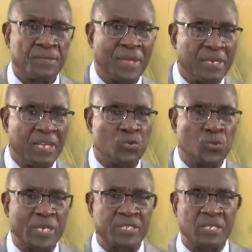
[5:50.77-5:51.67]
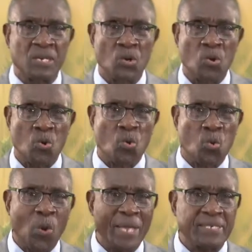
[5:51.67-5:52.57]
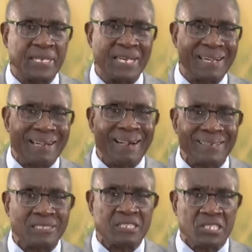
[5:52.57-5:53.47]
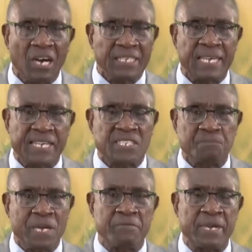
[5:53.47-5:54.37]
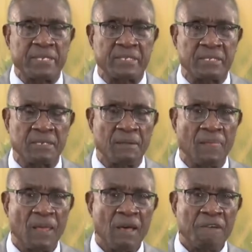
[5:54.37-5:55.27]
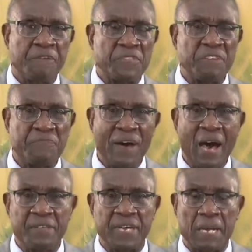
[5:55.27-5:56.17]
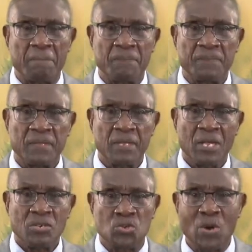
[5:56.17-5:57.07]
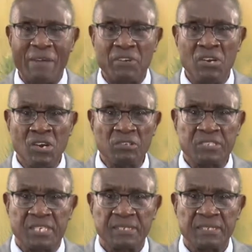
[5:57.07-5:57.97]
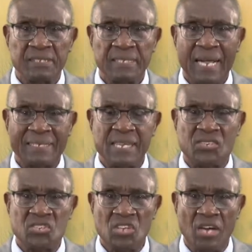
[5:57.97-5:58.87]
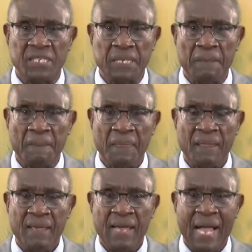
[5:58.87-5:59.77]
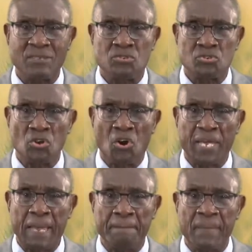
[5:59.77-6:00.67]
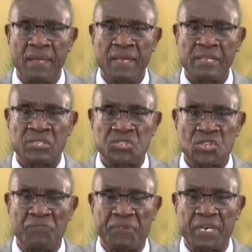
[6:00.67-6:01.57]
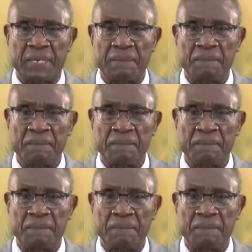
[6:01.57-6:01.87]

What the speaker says: that it was quite a heart-tugging experience for the father to have looked at his son and saw him suffer.